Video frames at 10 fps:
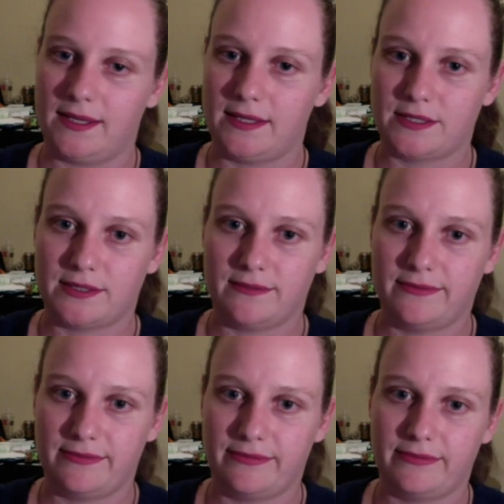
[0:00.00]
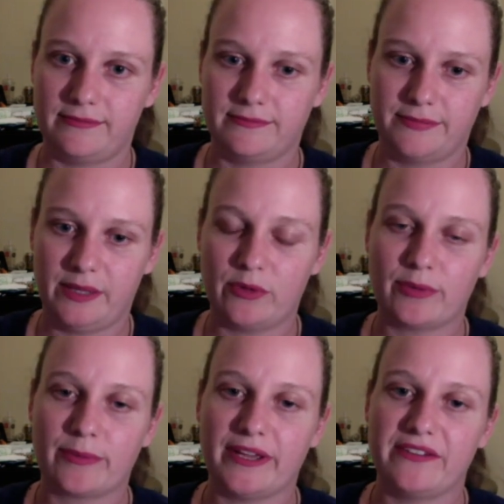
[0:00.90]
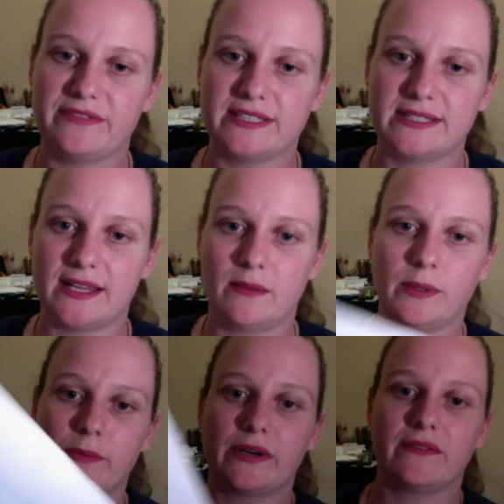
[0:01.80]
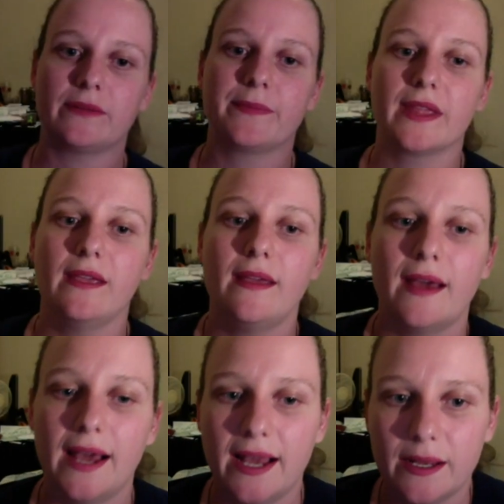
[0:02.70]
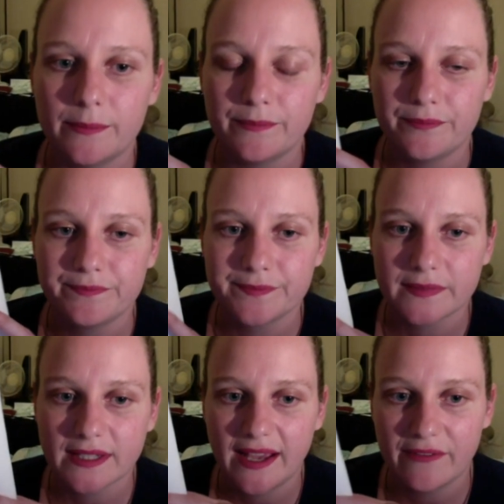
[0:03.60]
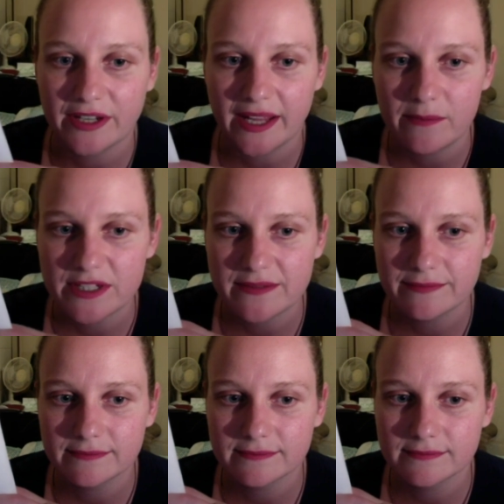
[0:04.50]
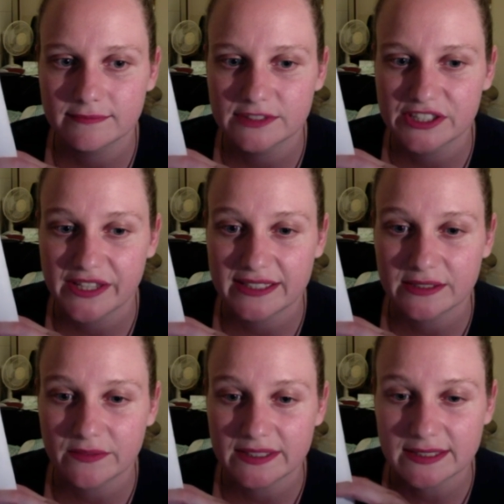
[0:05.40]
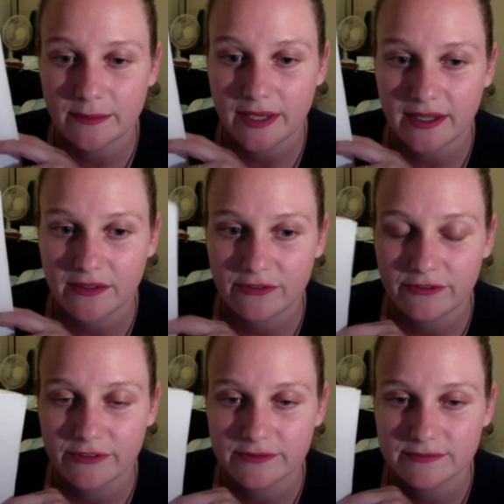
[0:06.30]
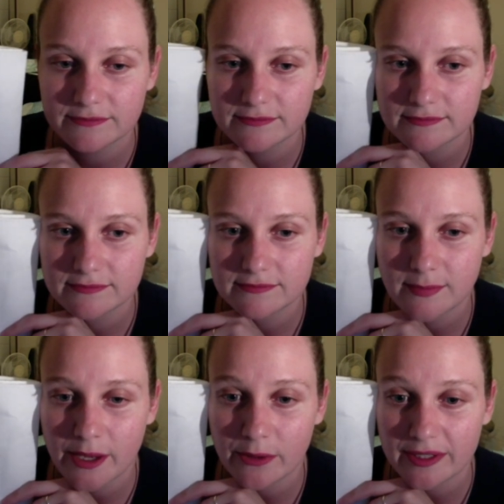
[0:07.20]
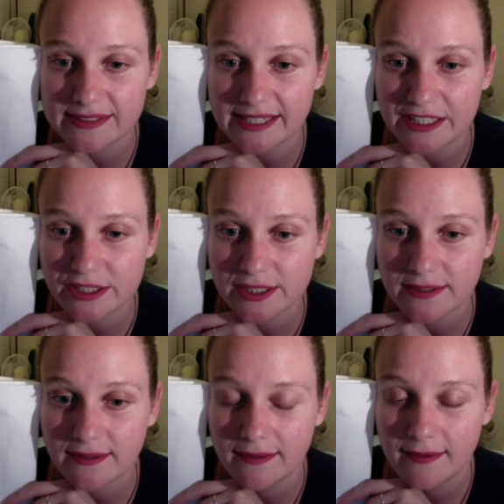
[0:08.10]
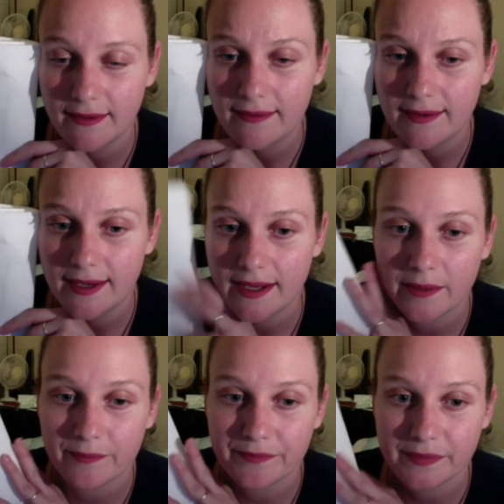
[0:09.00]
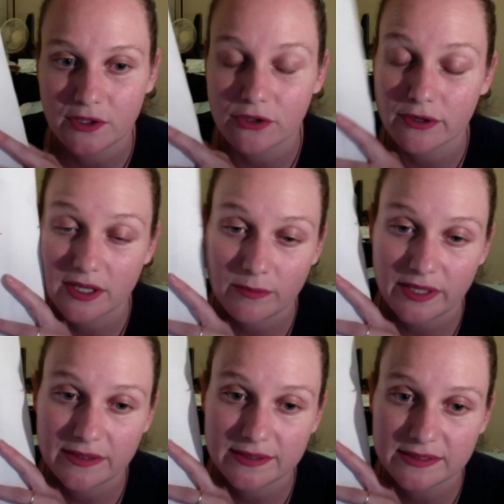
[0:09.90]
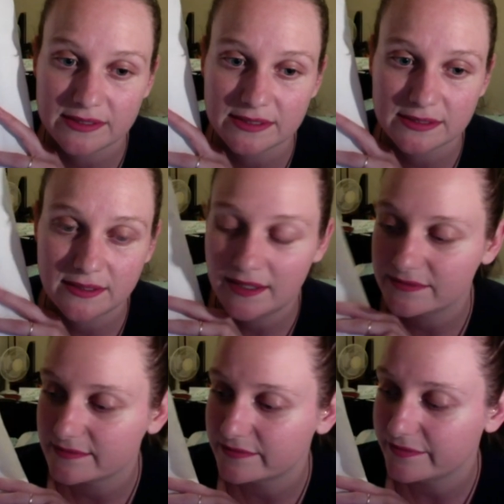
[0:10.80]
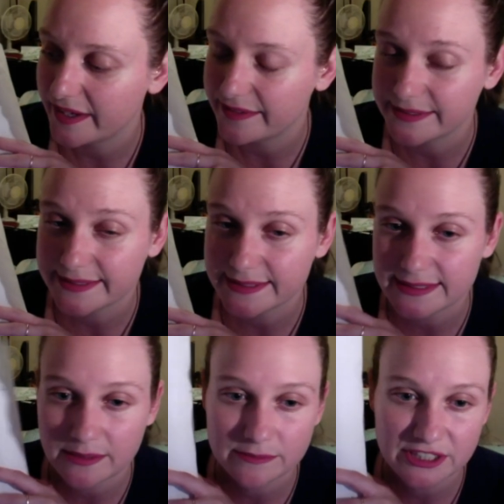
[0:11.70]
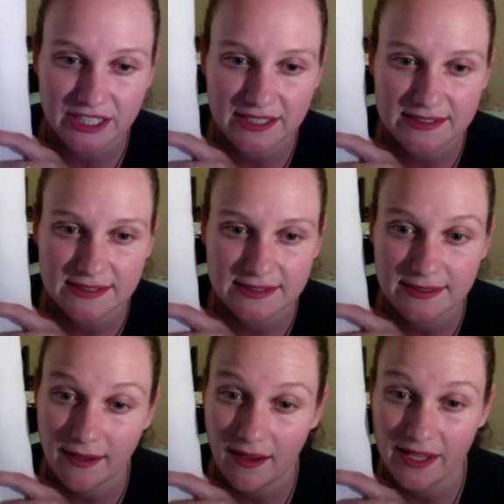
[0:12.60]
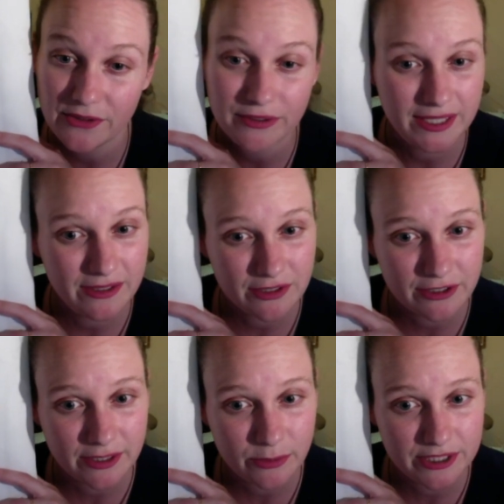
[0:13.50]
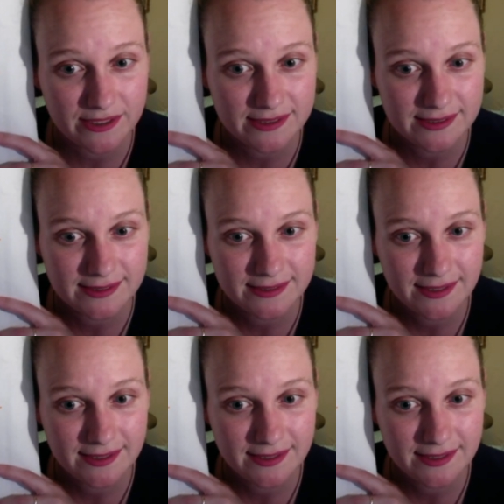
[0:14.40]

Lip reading: should have been more prepared for today, but whatever. Haven't named it, so that's obviously part of my organisation. Not gridded because I've found that some charts I don't need to grid, which is